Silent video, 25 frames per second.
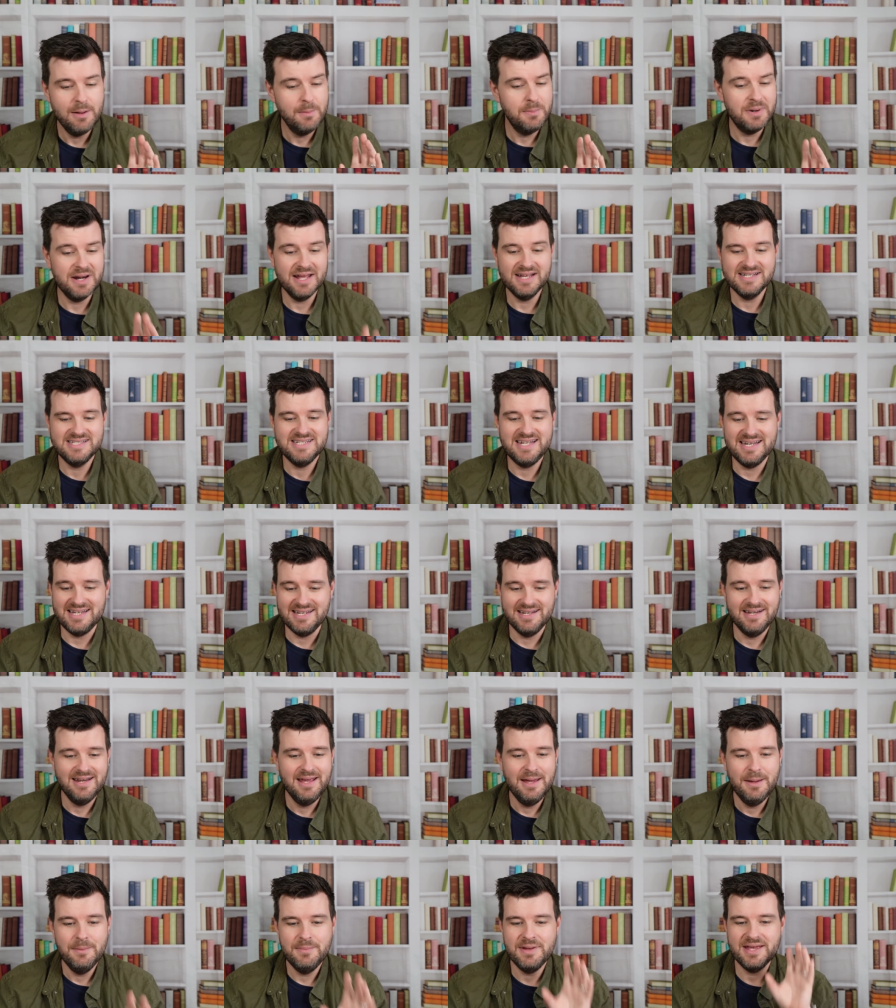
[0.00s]
but I didn't,
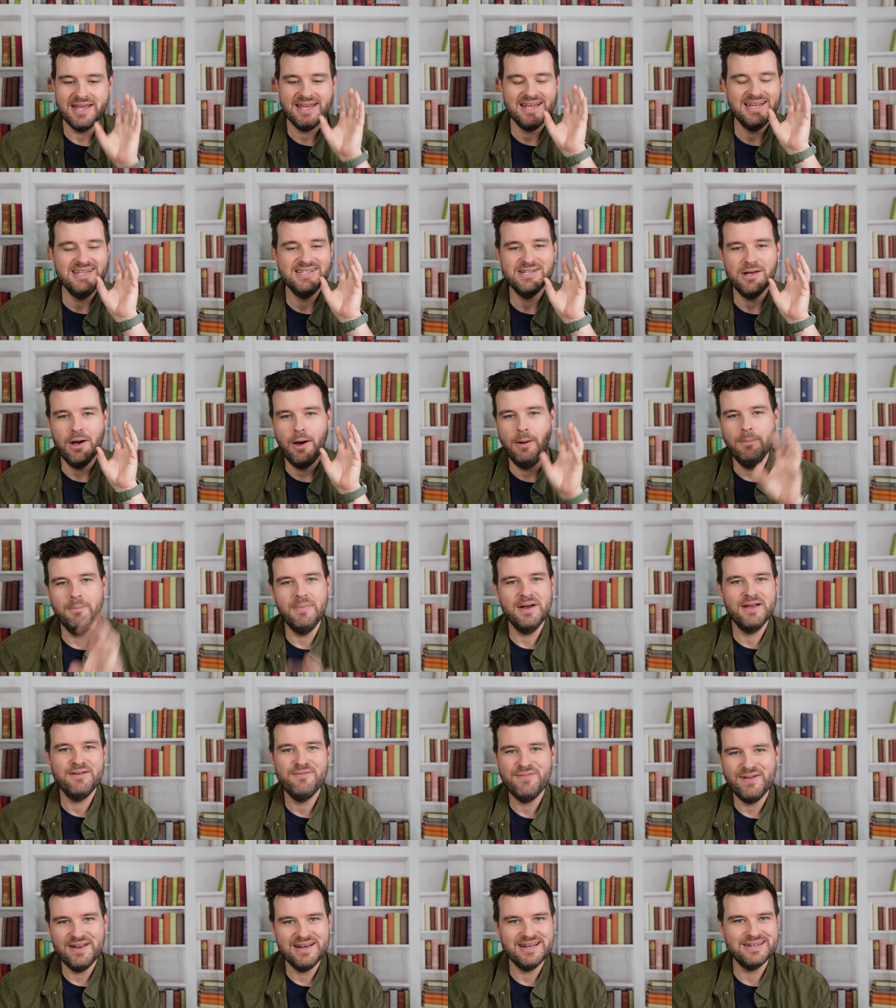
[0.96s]
because on
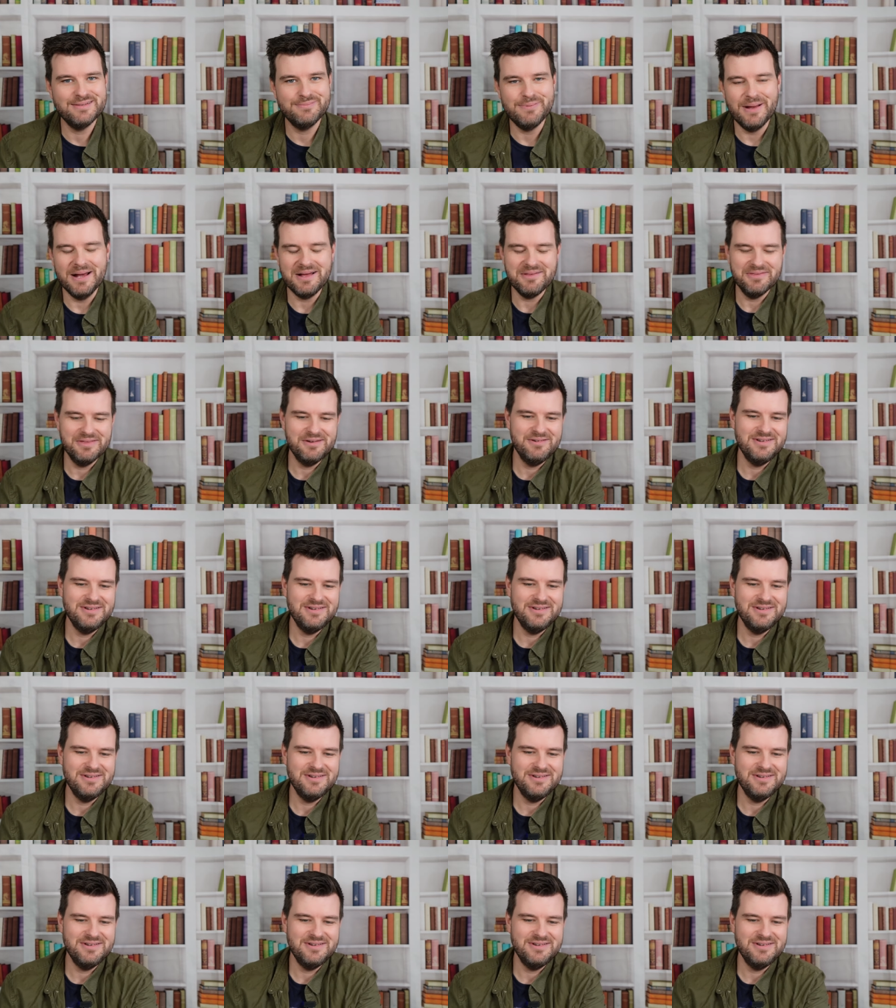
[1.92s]
MyFitnessPal,